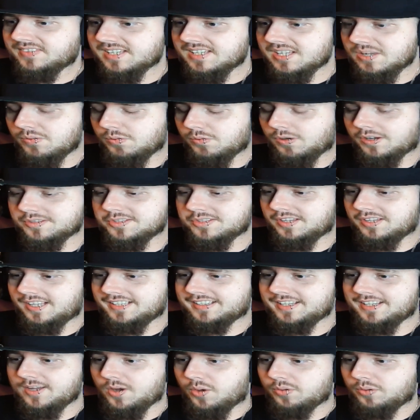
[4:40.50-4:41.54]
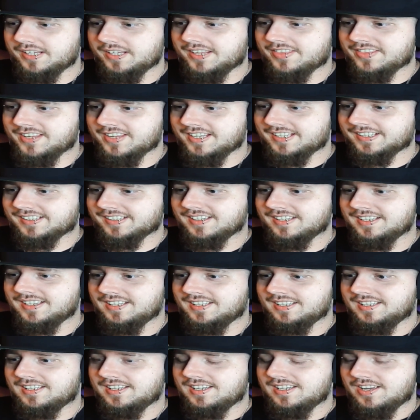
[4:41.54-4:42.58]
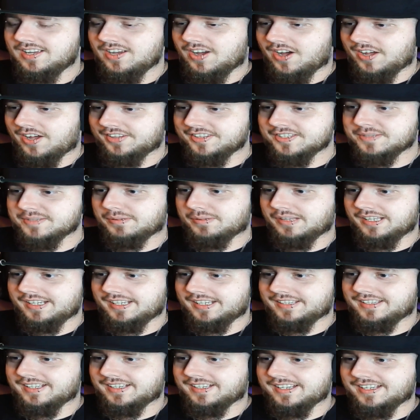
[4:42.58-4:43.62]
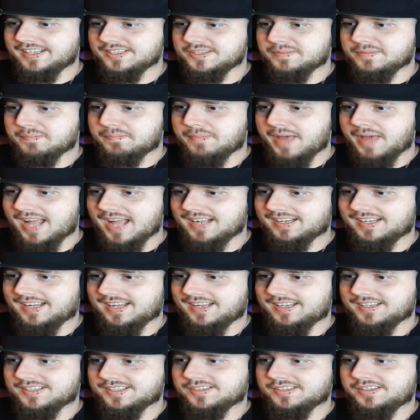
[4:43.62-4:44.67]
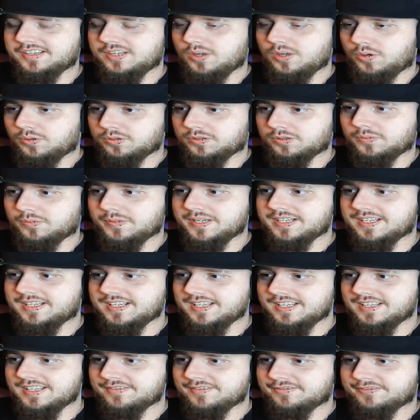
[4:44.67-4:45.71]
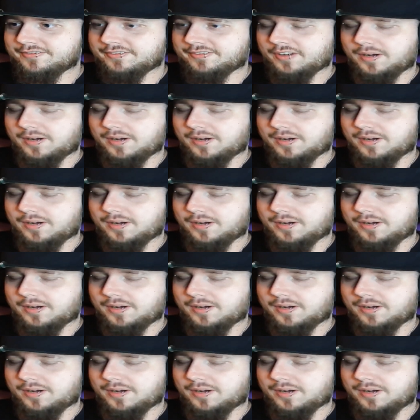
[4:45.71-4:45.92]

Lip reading: We're also like the only thing on this planet that gets backaches the older we get